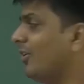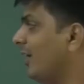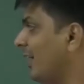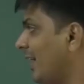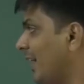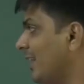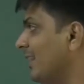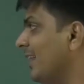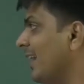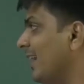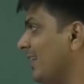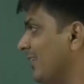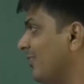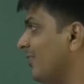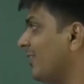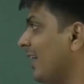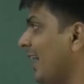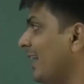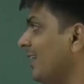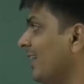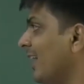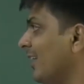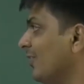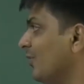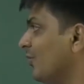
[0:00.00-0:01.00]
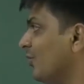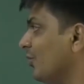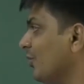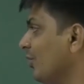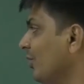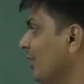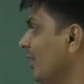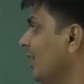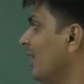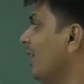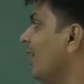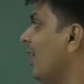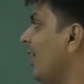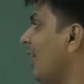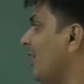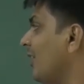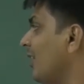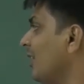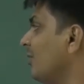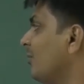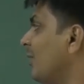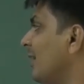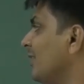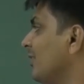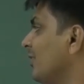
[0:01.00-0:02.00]
And that is right answer.
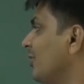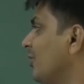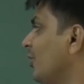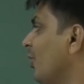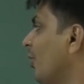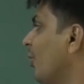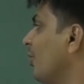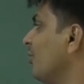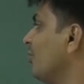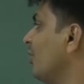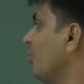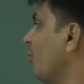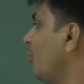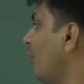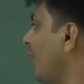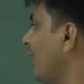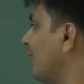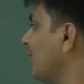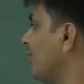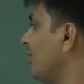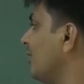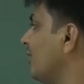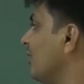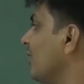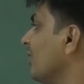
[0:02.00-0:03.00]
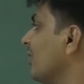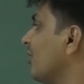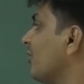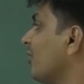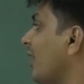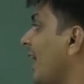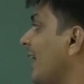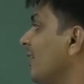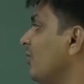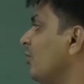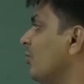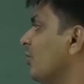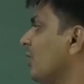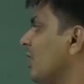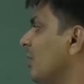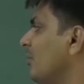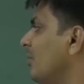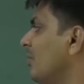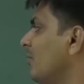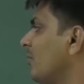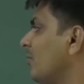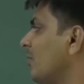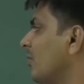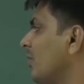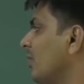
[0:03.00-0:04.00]
Huddled by the door, the wet kitten cried to come
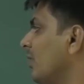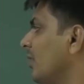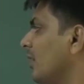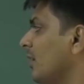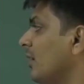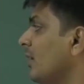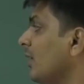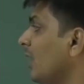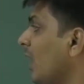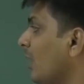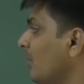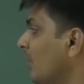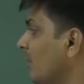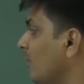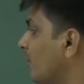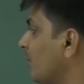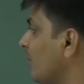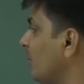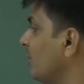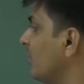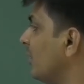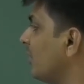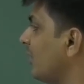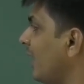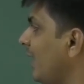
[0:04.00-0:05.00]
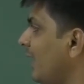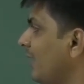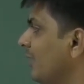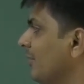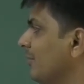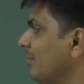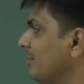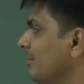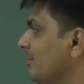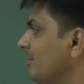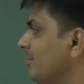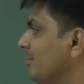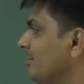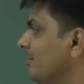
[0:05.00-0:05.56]
in from the rain.